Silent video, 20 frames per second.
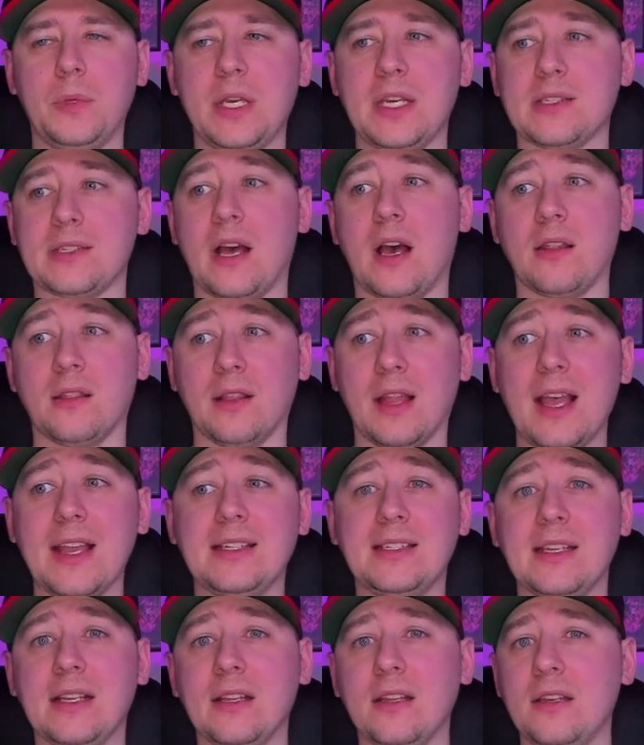Because
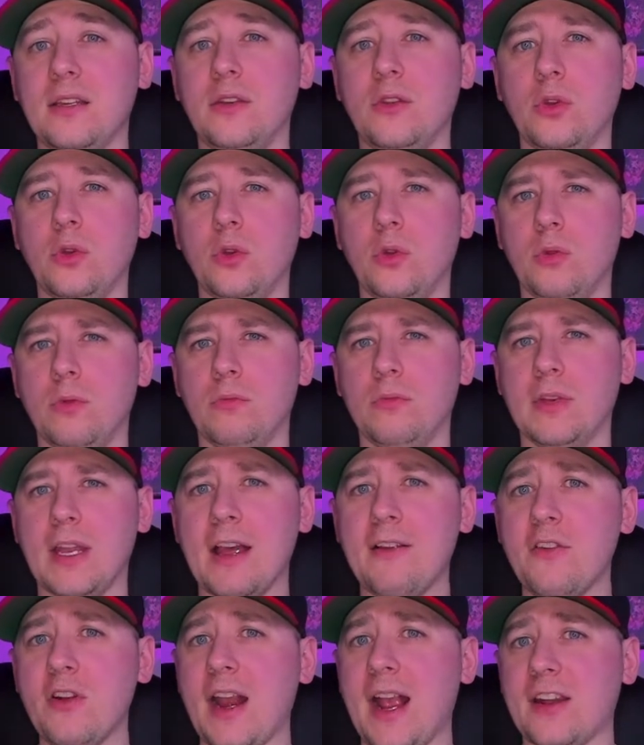unlike Dylan, who
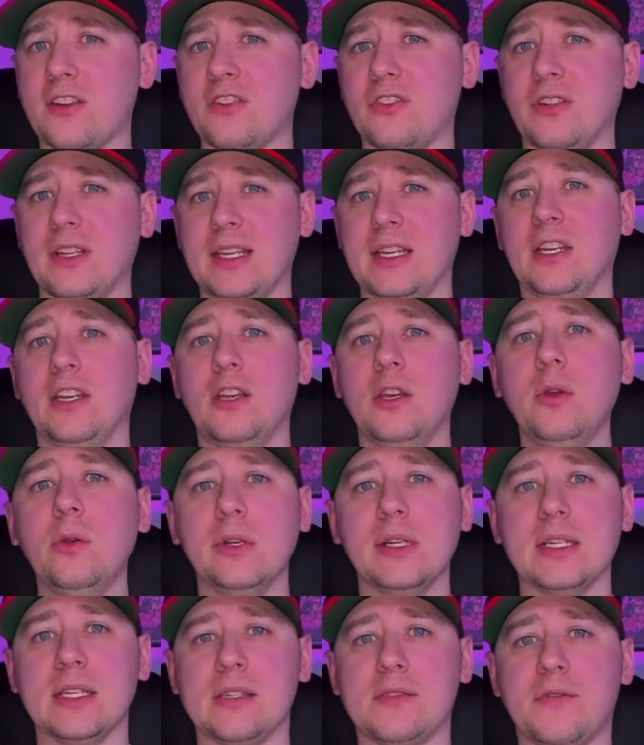never actually knew
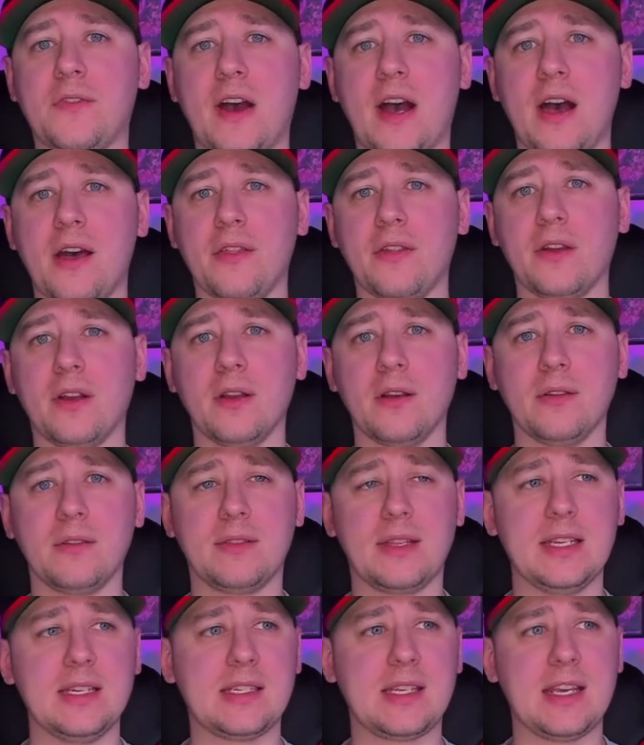his father,
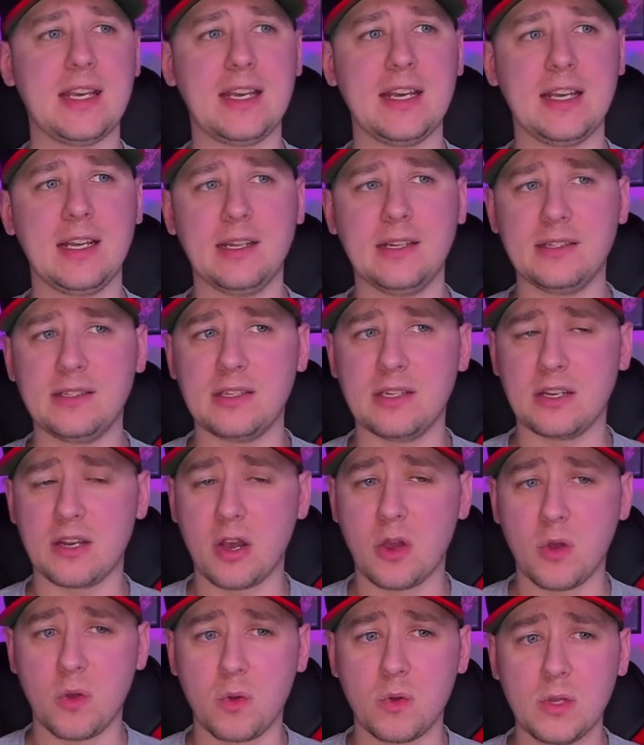these kids, you
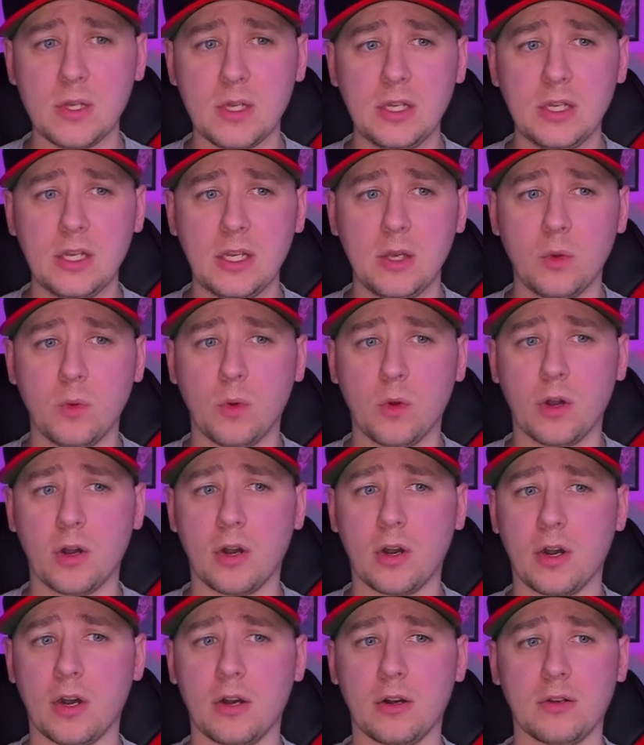know,
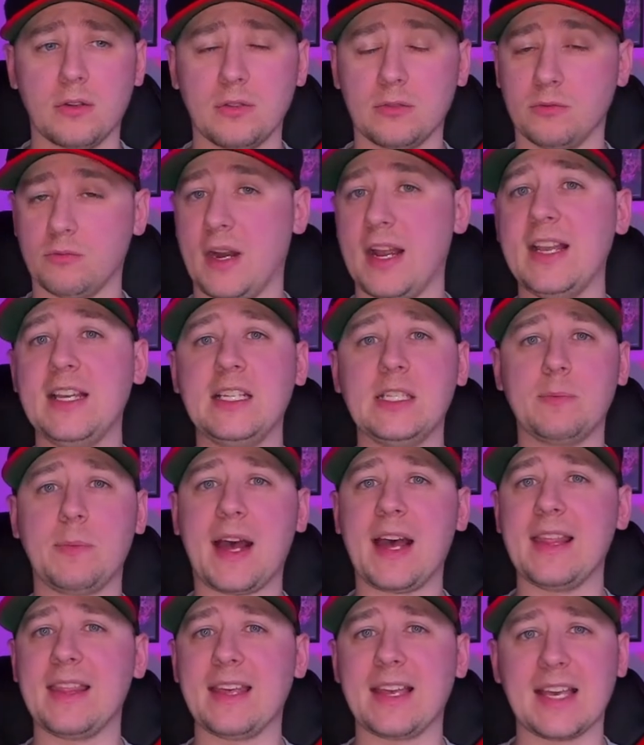were raised
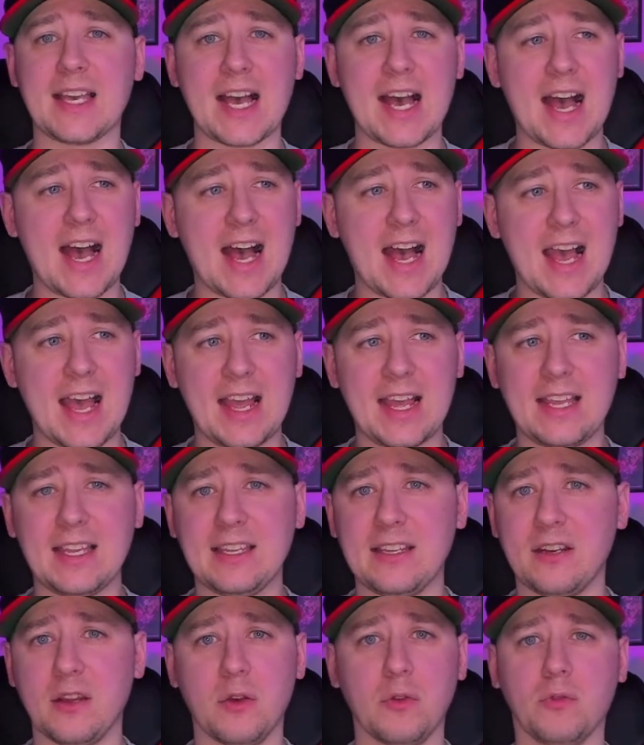by the guy,
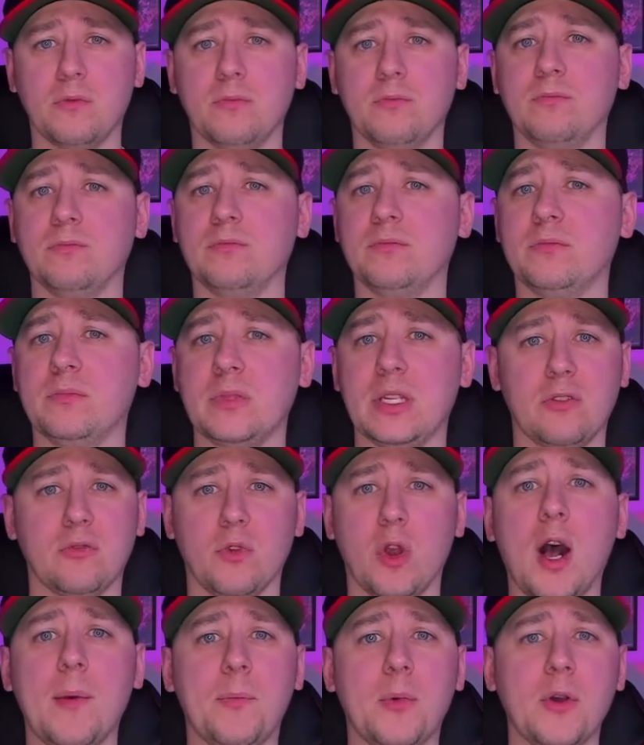you know,
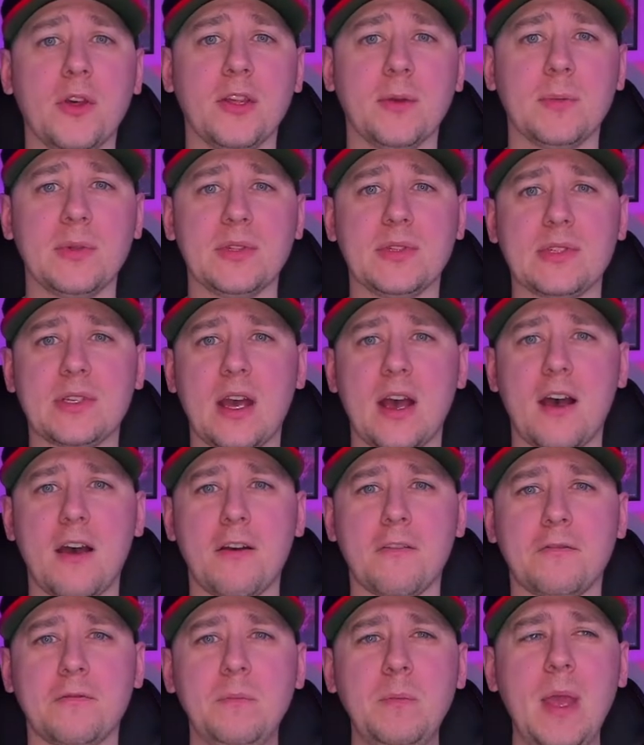grew up with him and stuff.